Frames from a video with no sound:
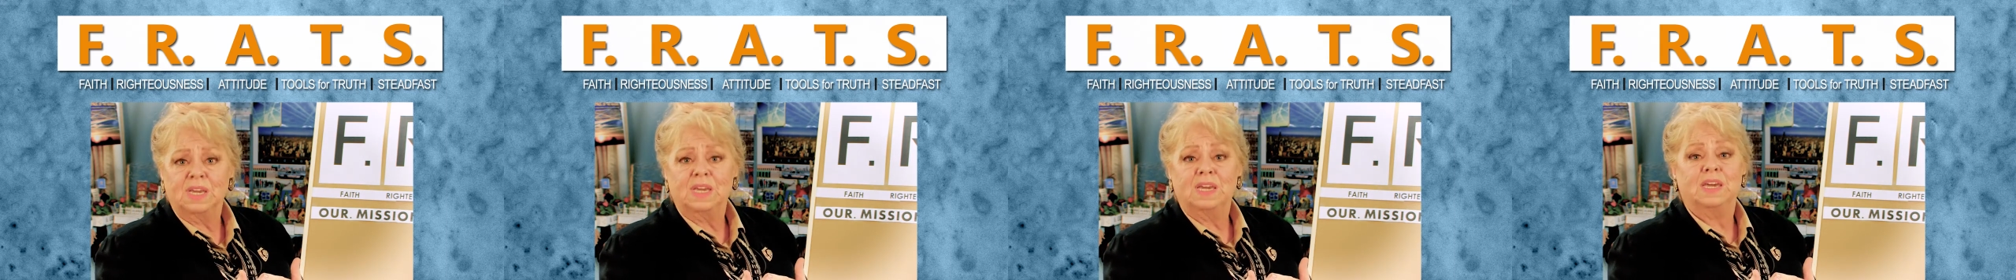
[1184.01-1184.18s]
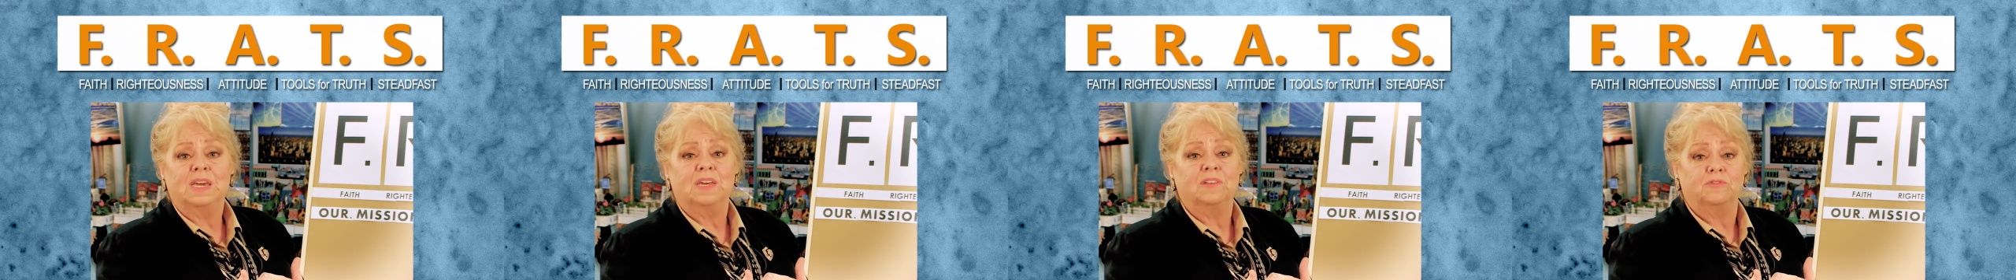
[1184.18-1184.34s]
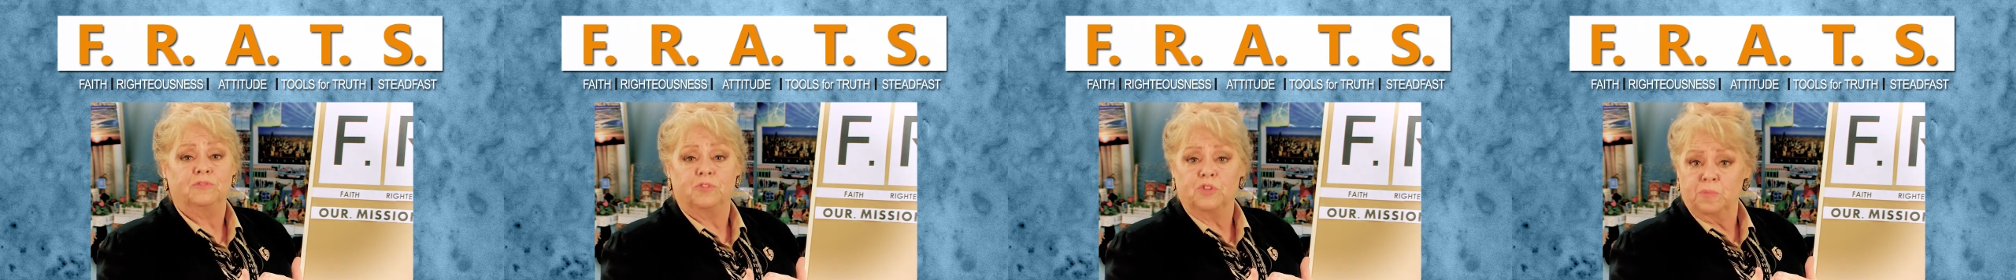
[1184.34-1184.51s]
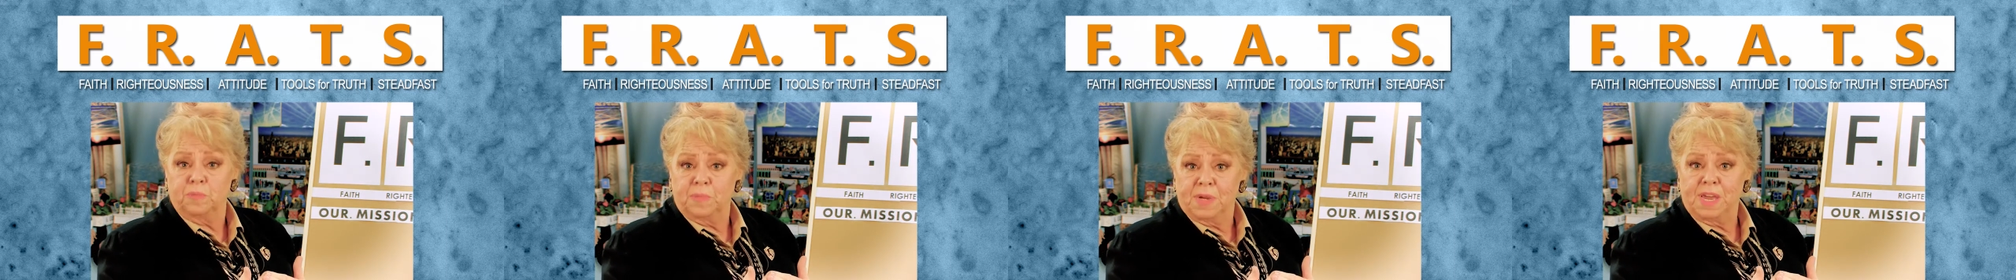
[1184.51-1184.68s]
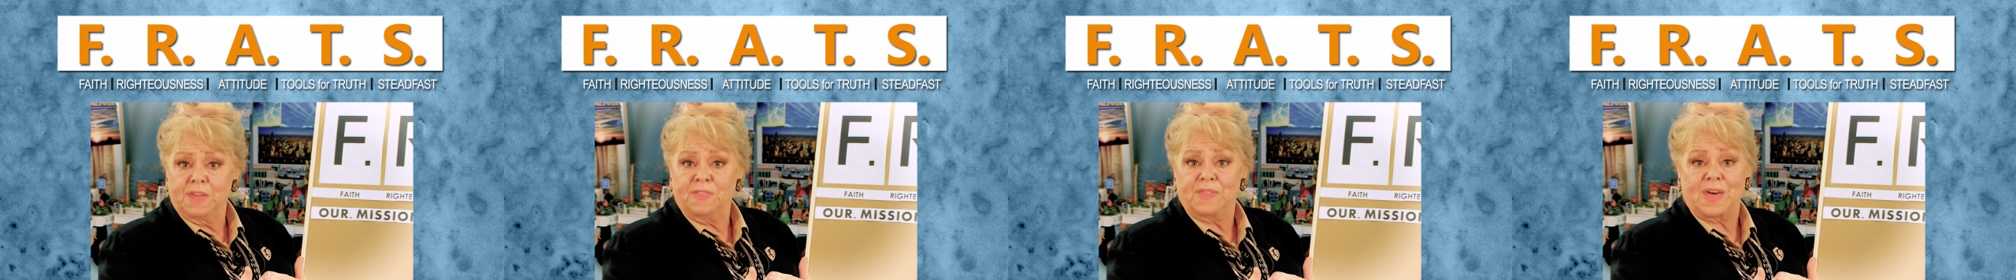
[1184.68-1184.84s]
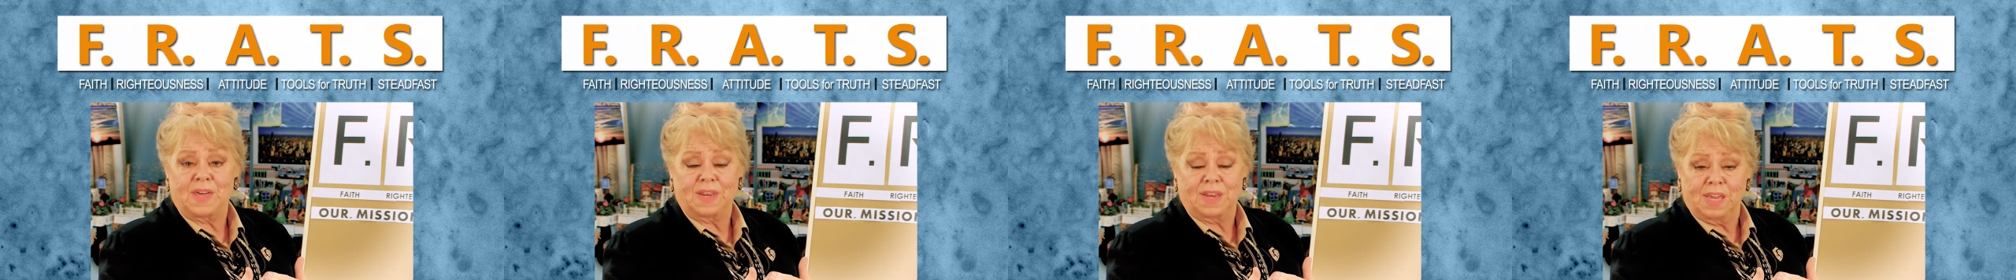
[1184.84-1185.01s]
And for me,
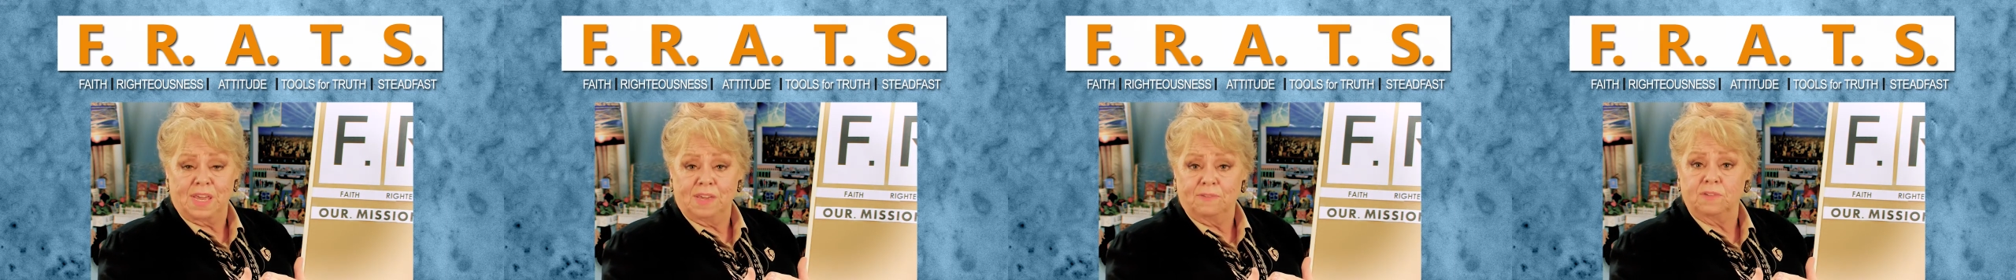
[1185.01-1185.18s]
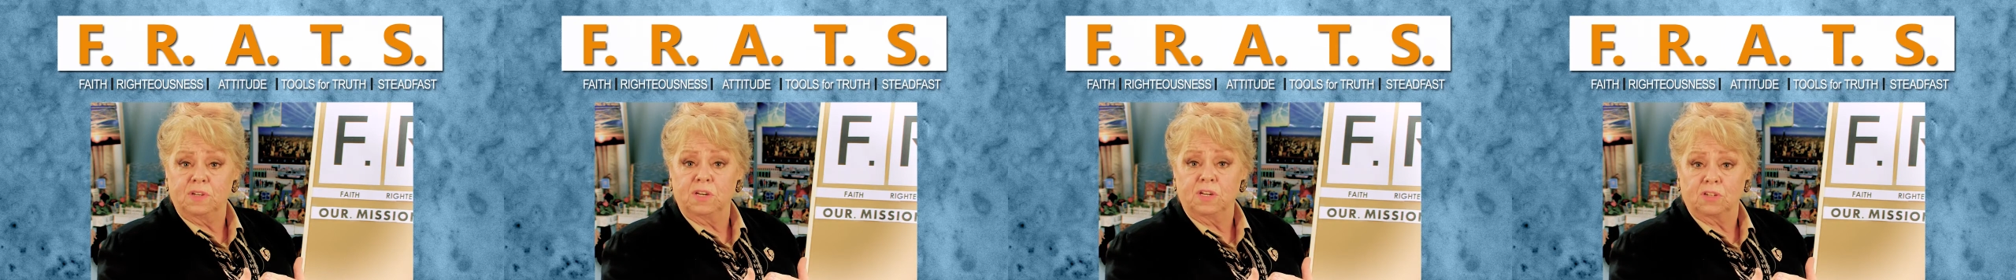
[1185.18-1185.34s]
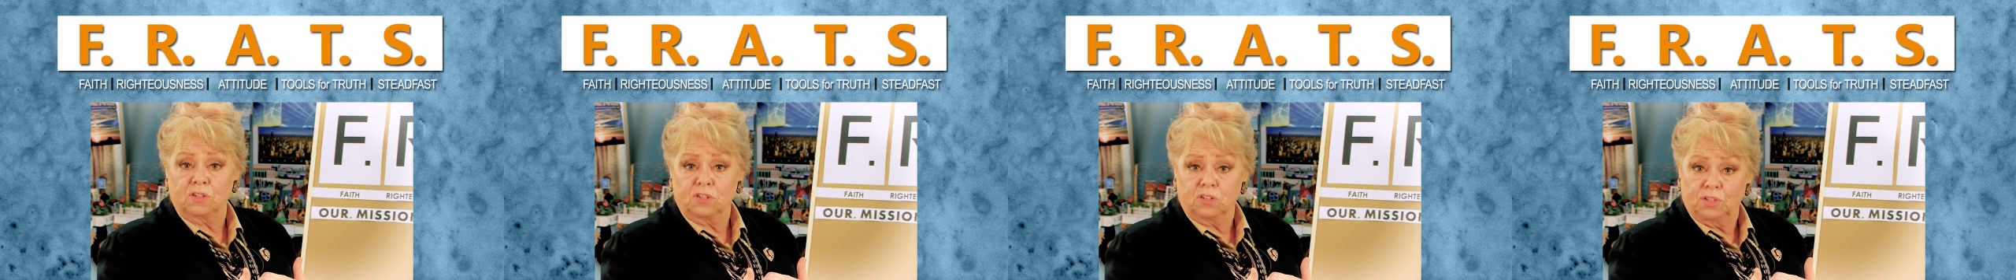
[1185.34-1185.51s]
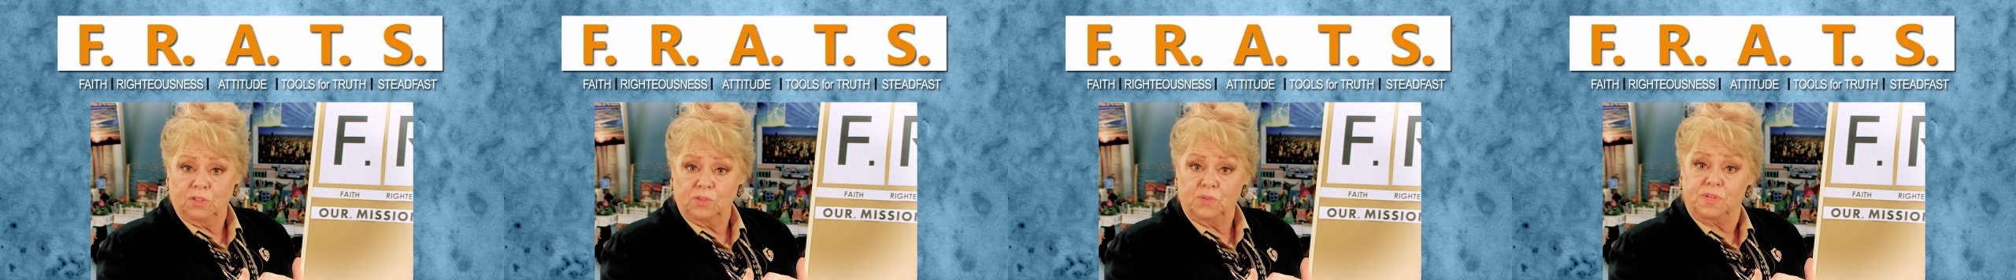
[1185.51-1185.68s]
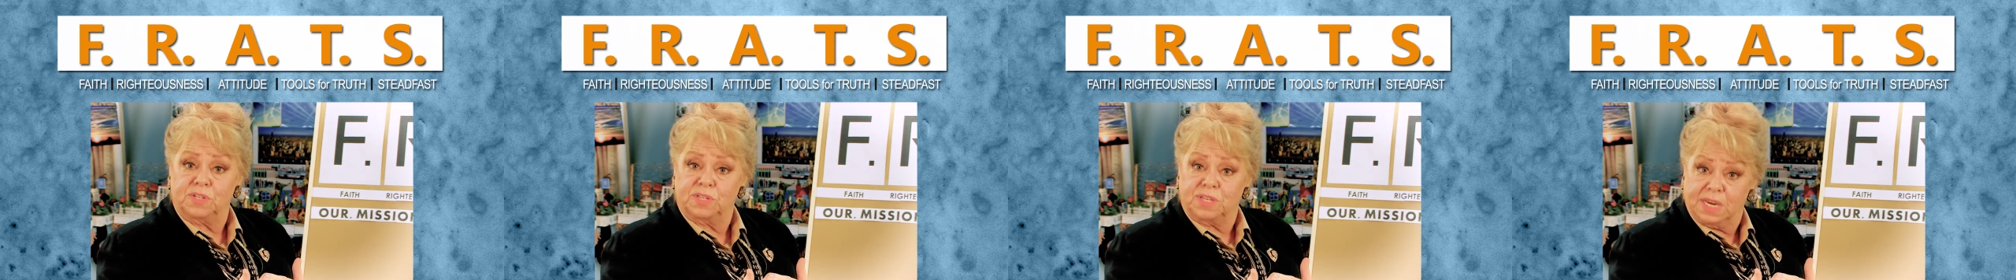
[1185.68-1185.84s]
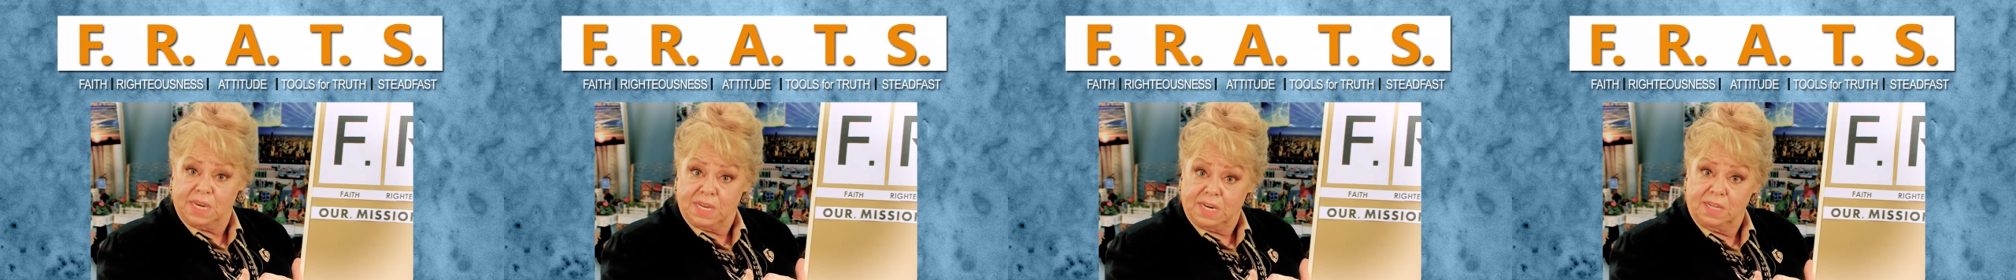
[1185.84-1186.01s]
that even
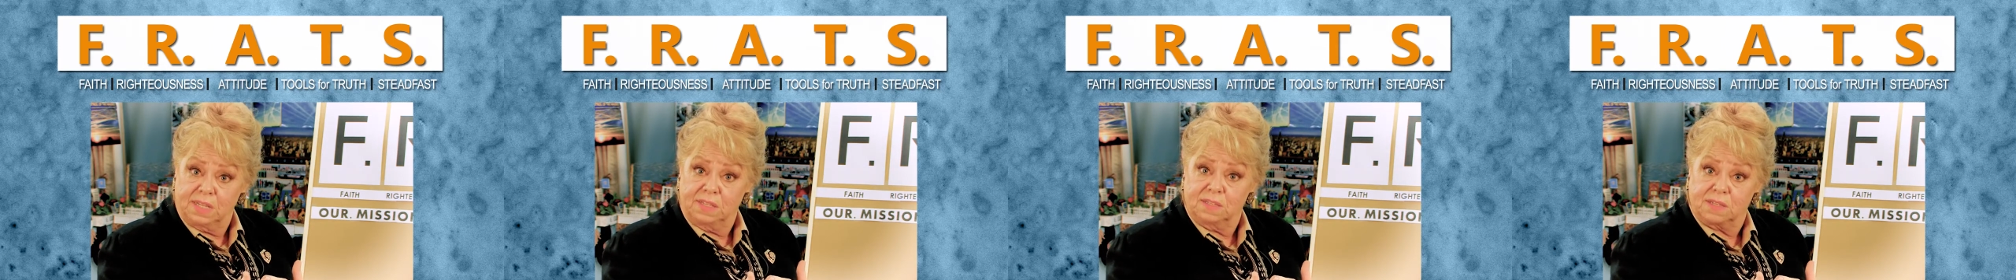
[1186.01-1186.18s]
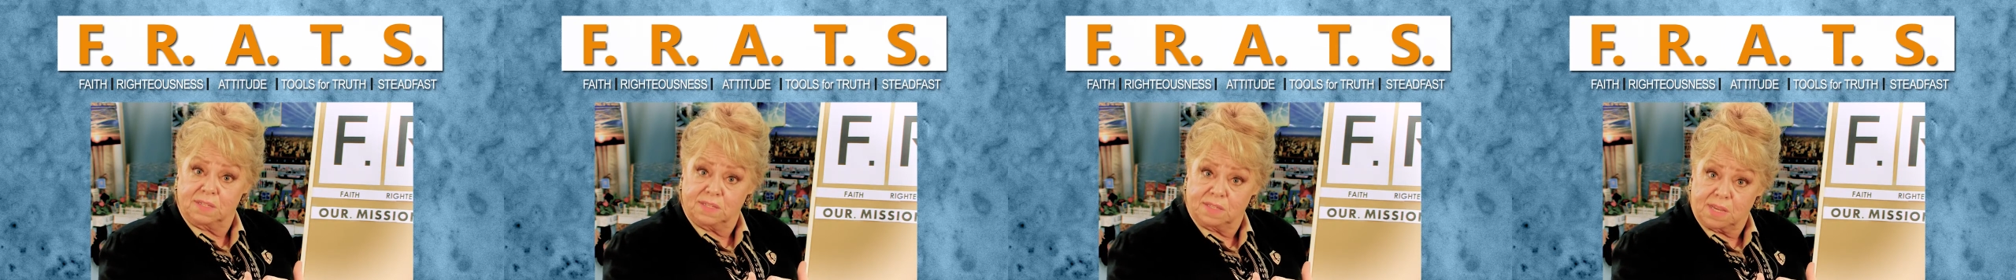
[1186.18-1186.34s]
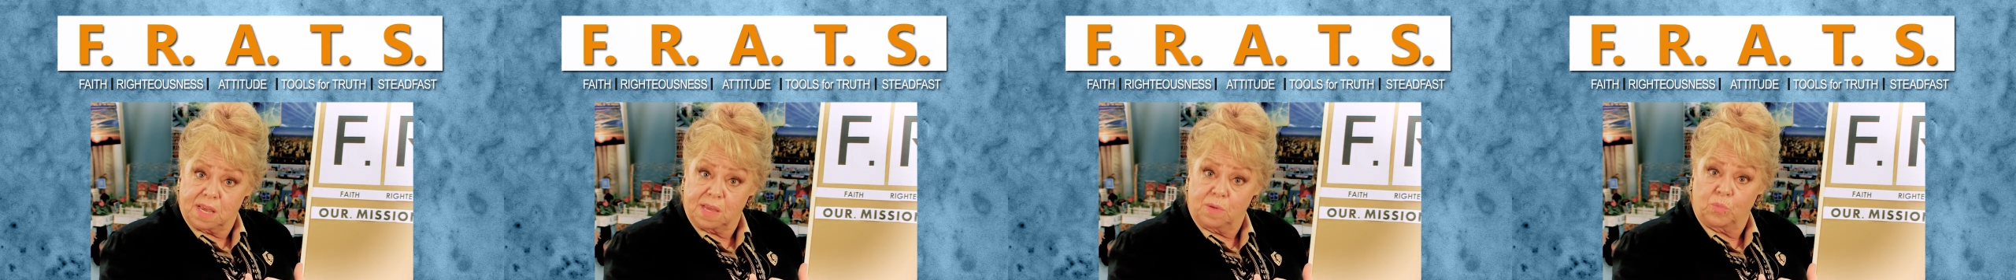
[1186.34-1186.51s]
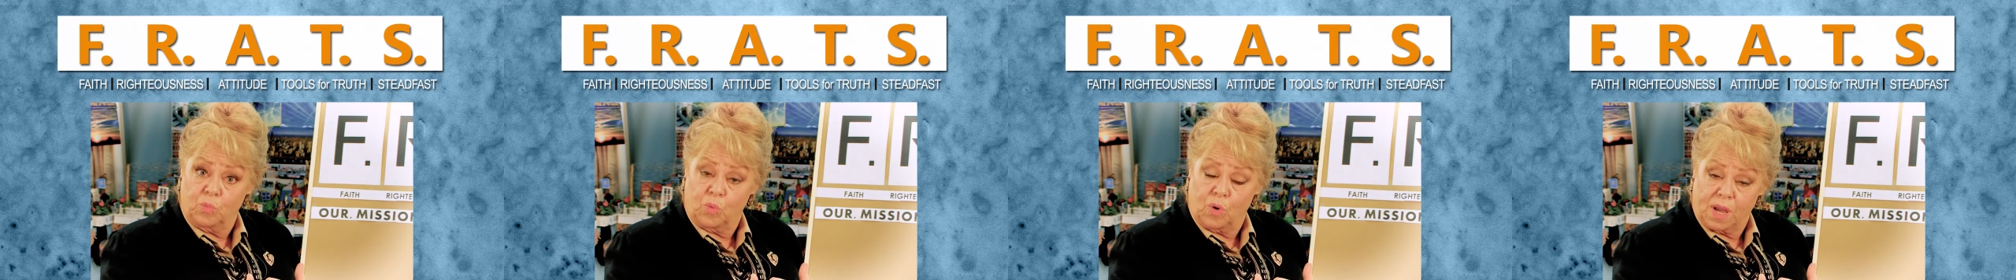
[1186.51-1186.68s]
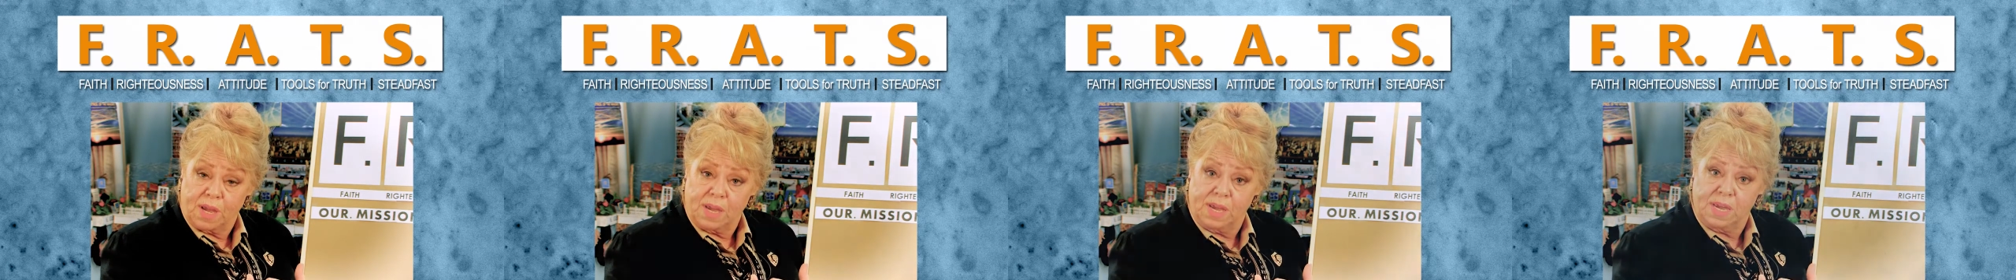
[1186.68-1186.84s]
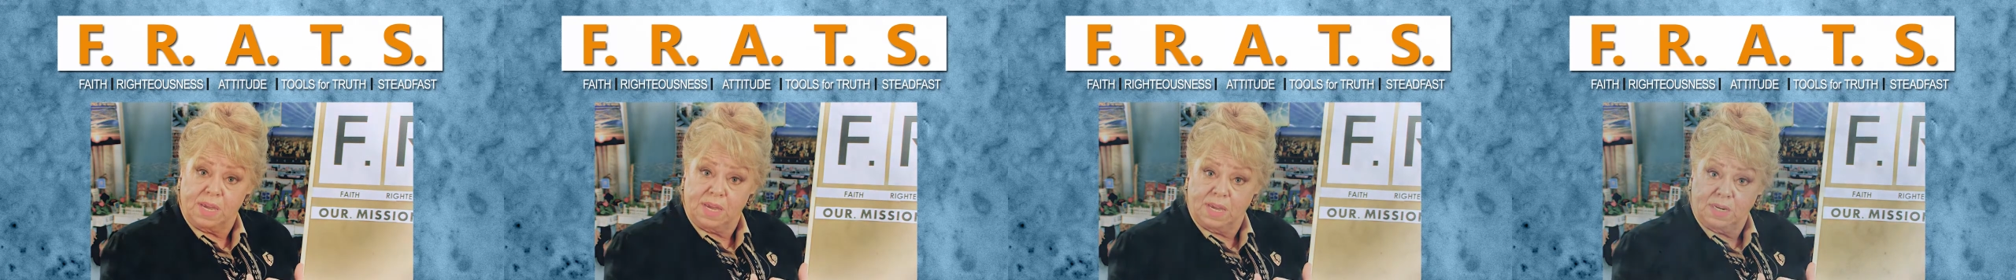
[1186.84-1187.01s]
includes eating the same way
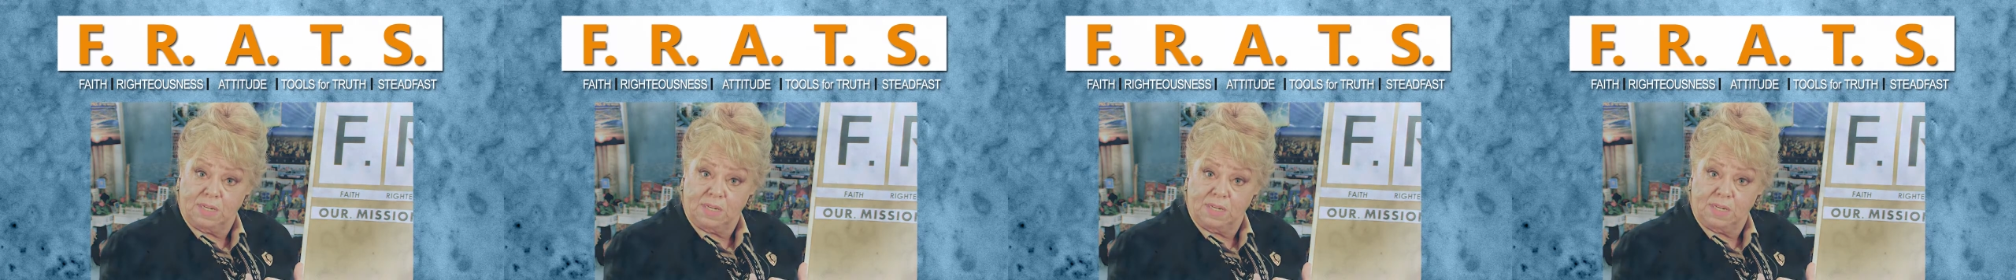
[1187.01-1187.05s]
he